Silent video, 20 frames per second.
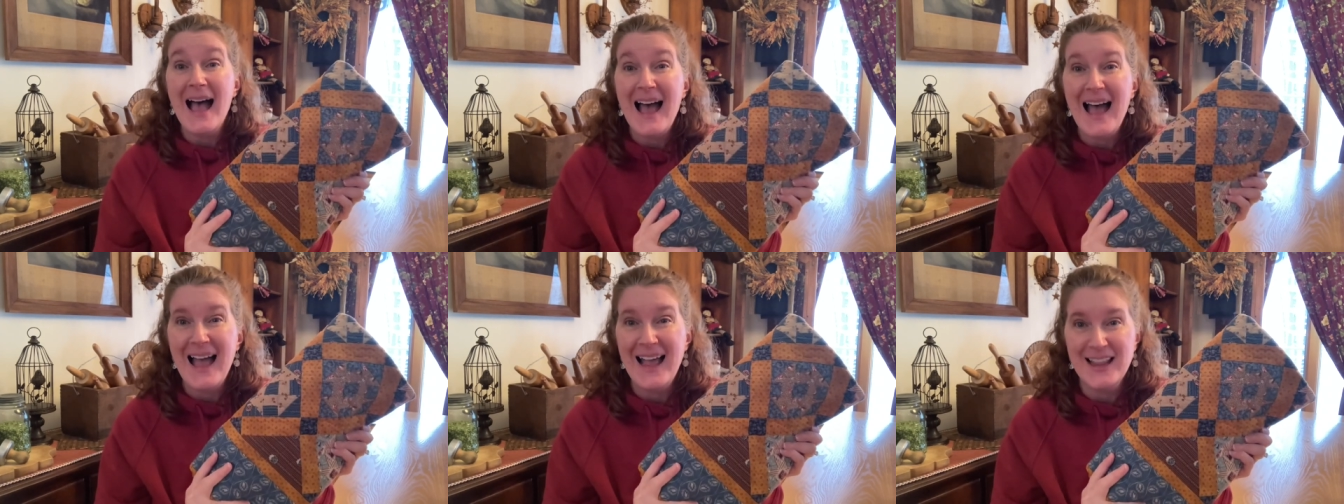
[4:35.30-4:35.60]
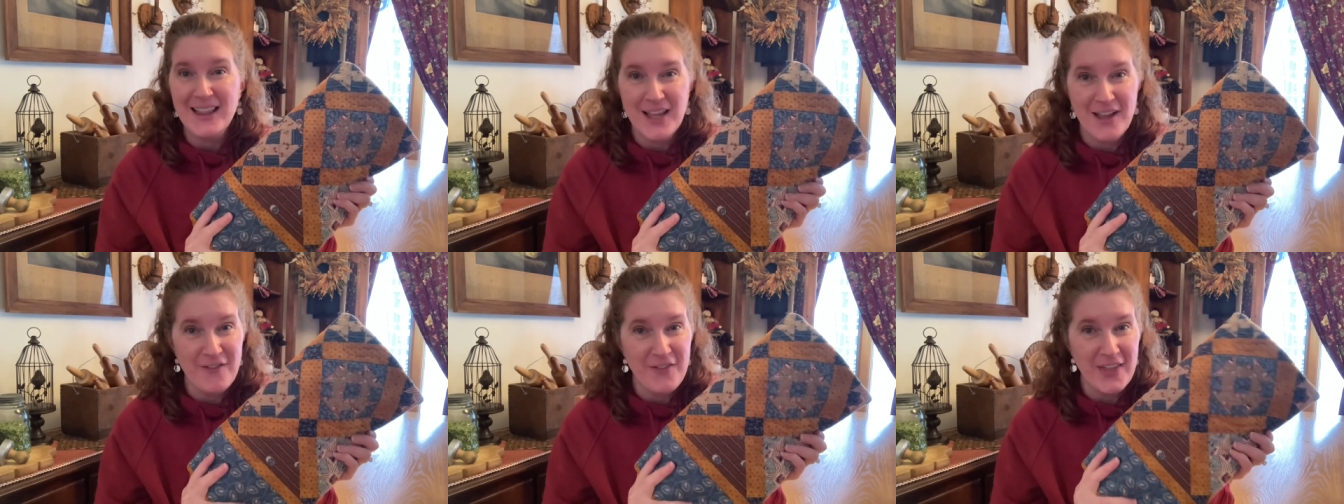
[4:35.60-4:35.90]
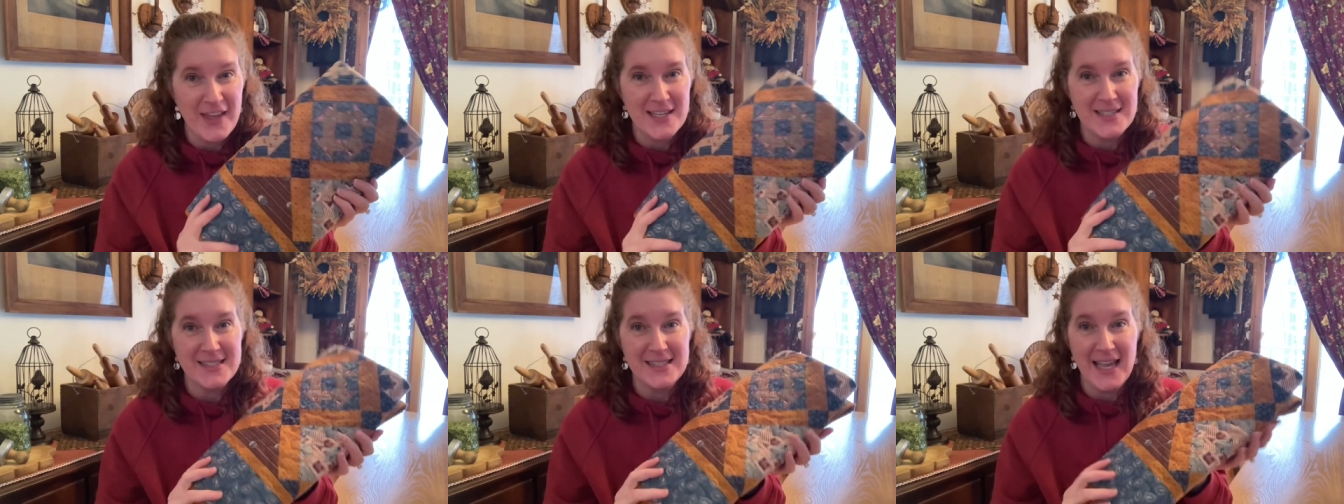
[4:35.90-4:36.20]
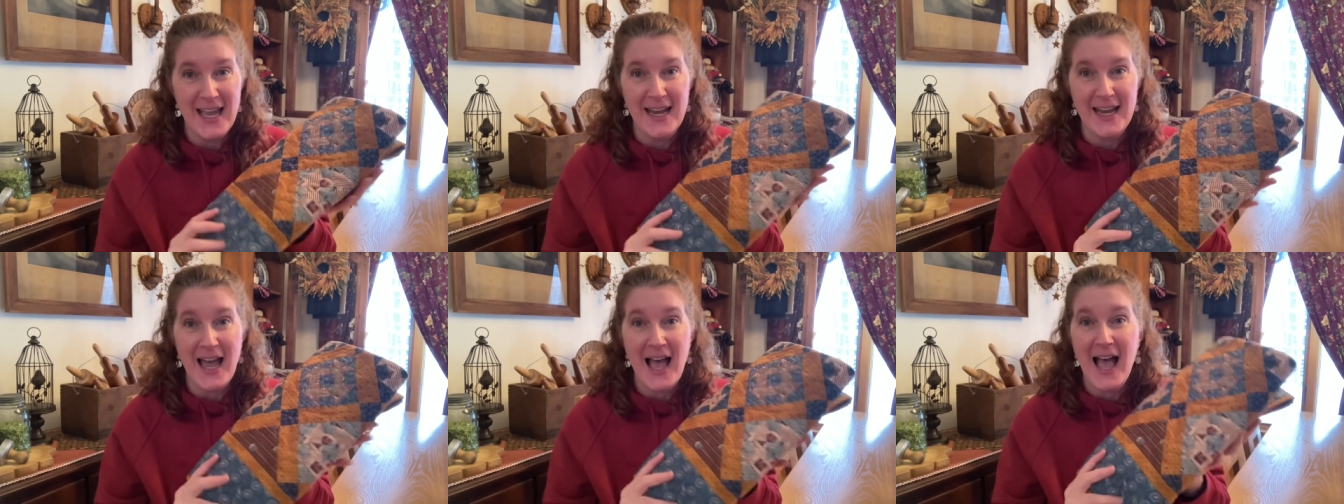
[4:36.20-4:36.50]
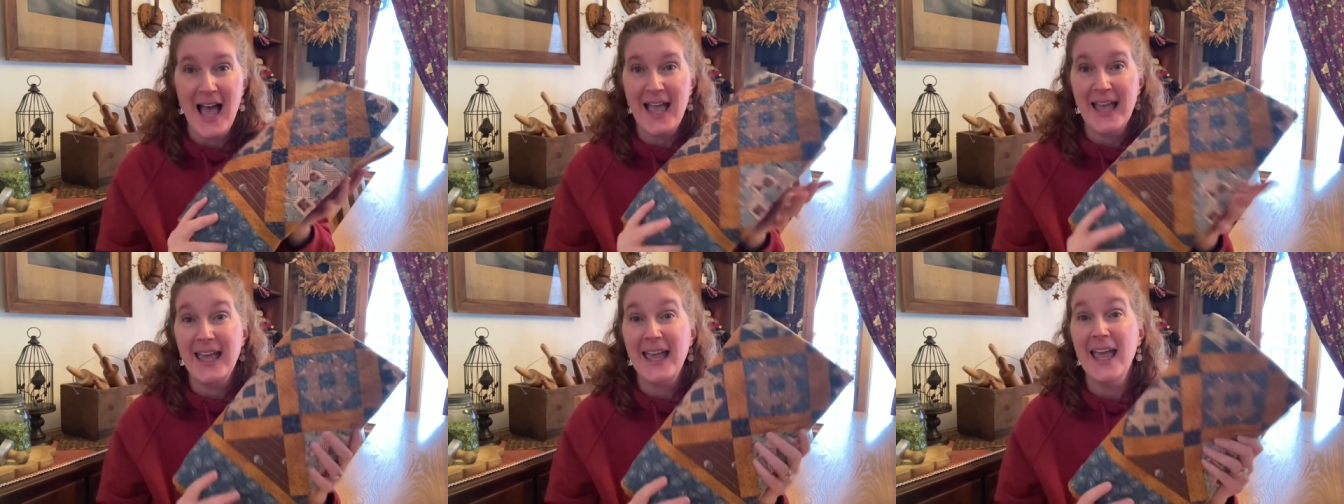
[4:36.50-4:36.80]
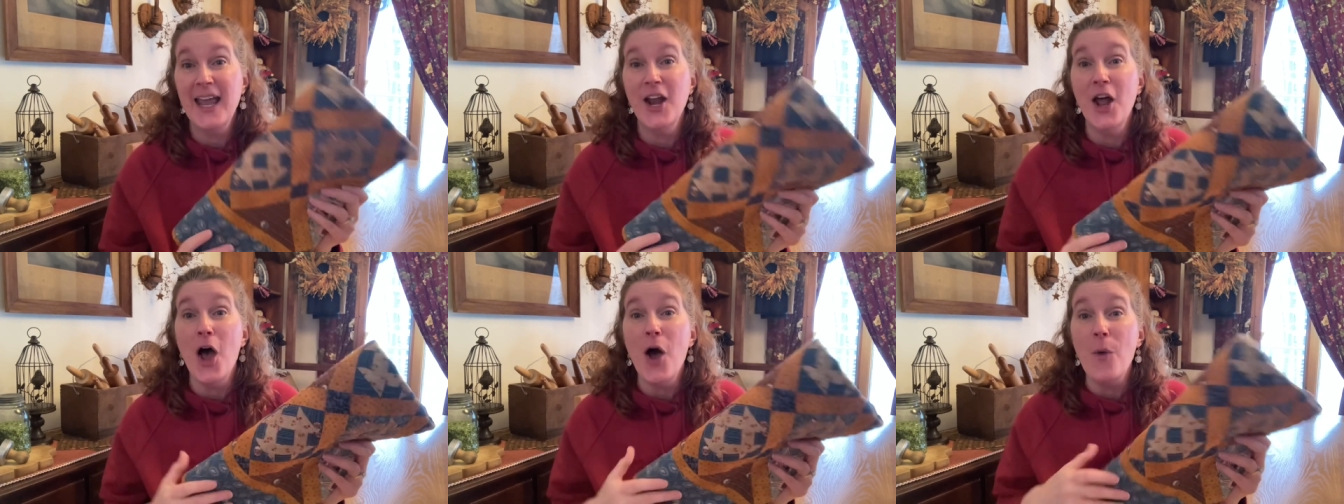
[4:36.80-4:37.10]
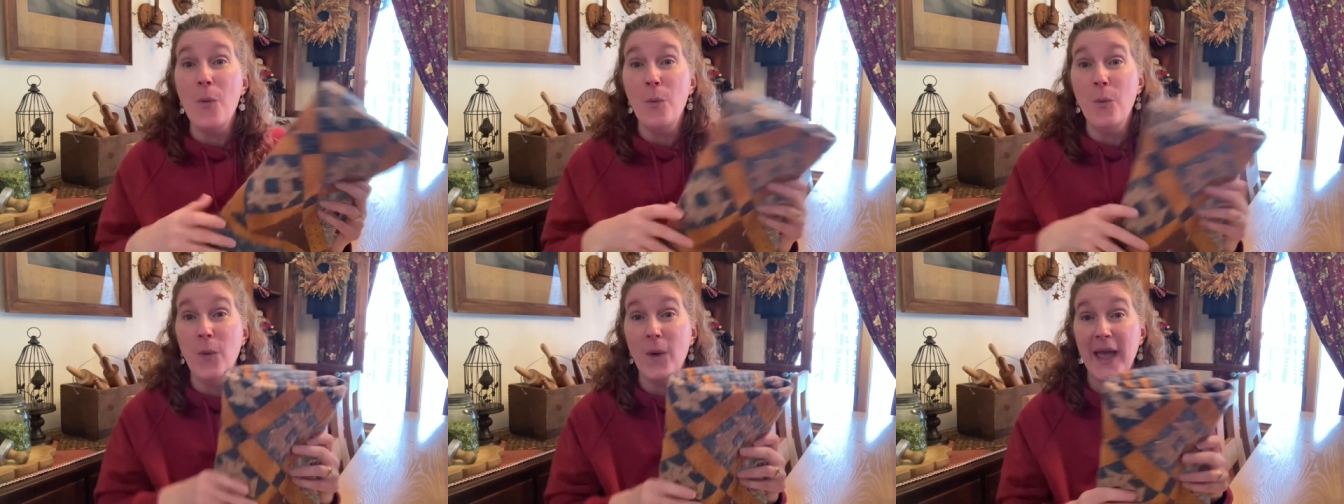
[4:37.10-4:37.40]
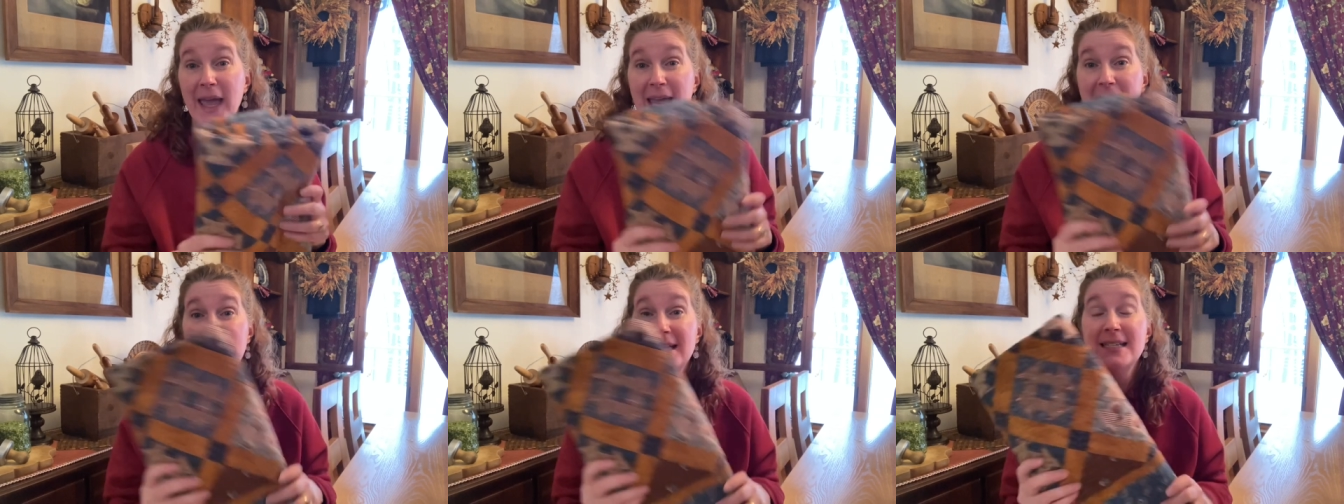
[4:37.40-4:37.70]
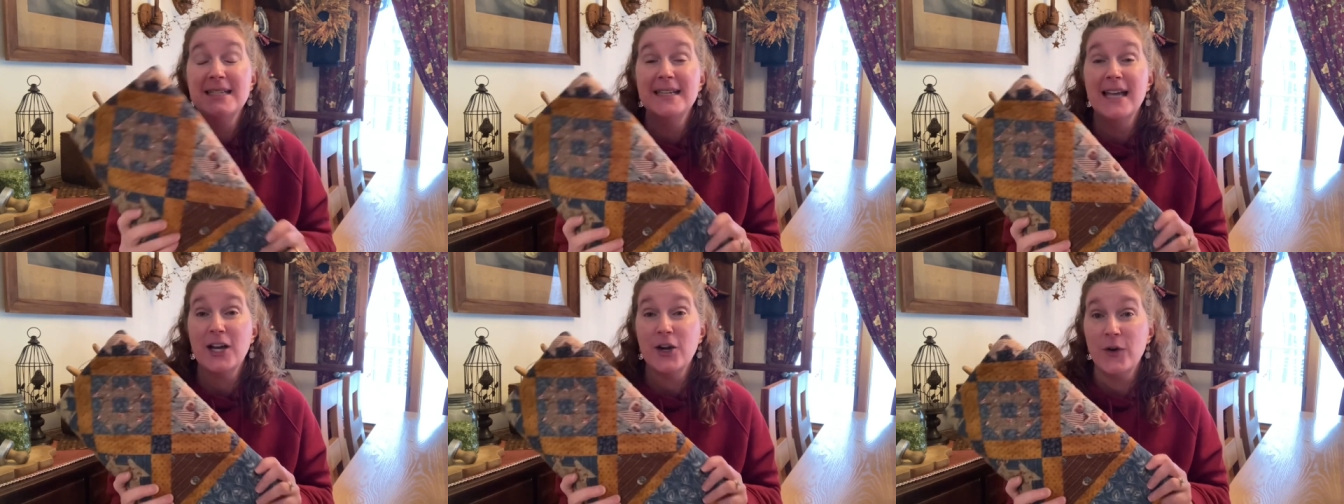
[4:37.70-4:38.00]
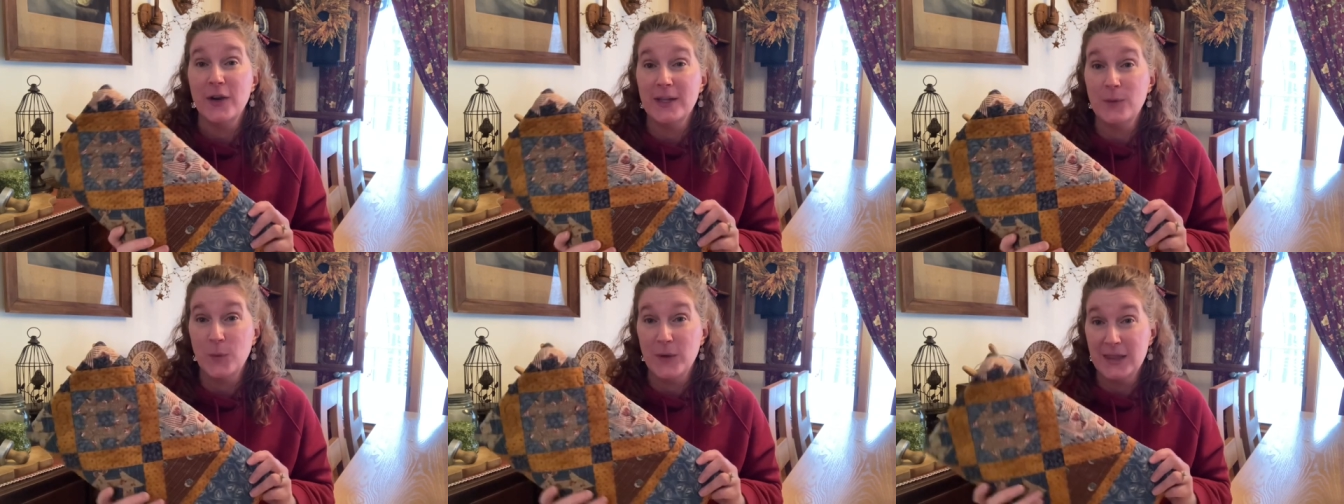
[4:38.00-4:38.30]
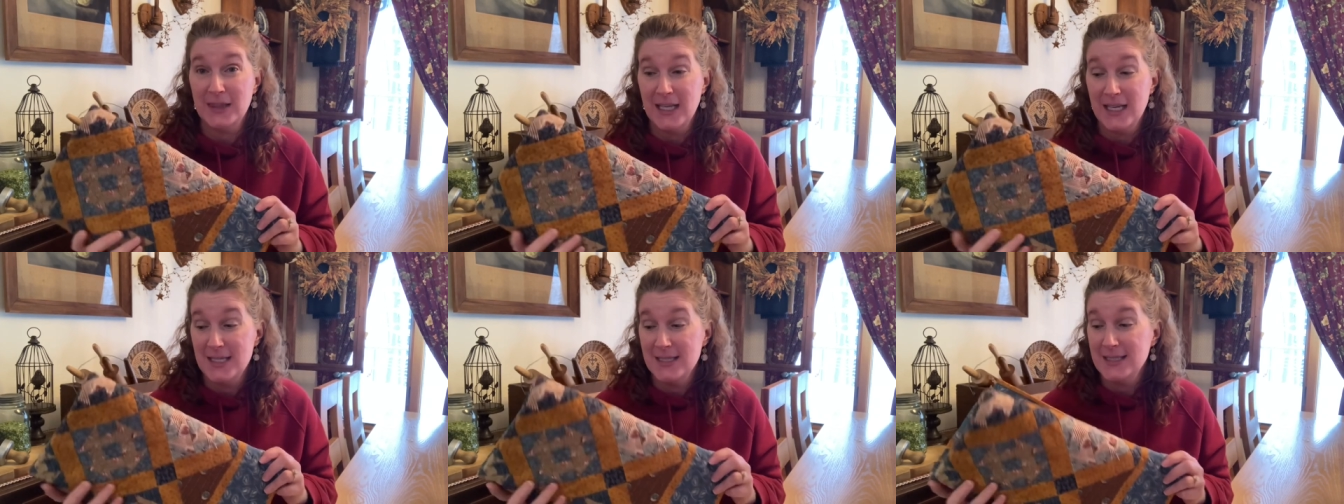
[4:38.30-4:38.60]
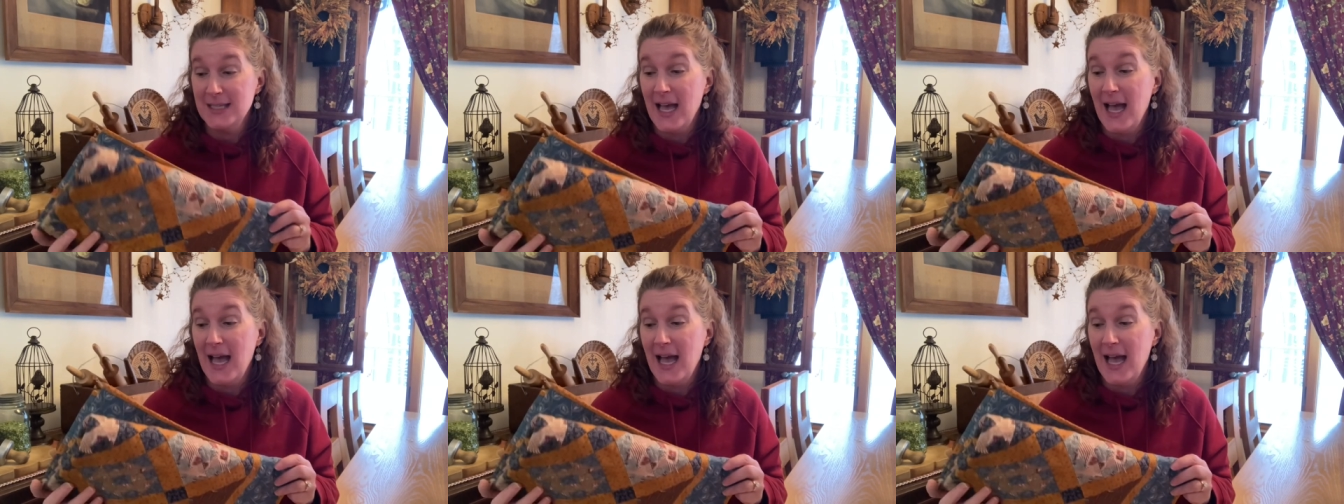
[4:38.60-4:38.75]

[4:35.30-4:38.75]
I love this and I cannot wait to decorate with this.